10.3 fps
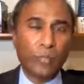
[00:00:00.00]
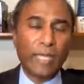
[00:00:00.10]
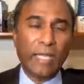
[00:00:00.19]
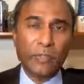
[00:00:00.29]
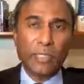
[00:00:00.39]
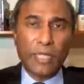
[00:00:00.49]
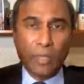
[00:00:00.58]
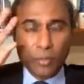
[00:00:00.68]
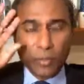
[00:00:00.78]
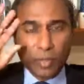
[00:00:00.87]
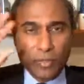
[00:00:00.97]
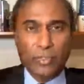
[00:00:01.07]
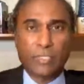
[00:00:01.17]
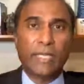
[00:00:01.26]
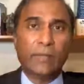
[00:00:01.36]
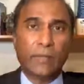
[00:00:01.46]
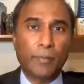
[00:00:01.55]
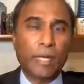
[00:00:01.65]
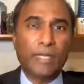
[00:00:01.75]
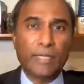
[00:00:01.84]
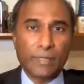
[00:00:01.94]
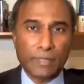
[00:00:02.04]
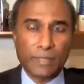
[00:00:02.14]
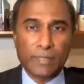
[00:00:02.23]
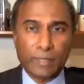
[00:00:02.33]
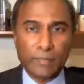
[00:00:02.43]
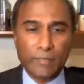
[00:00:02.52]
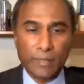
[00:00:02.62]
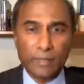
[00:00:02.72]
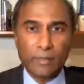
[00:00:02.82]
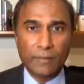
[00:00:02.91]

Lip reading: will actually help you understand how the body is a system.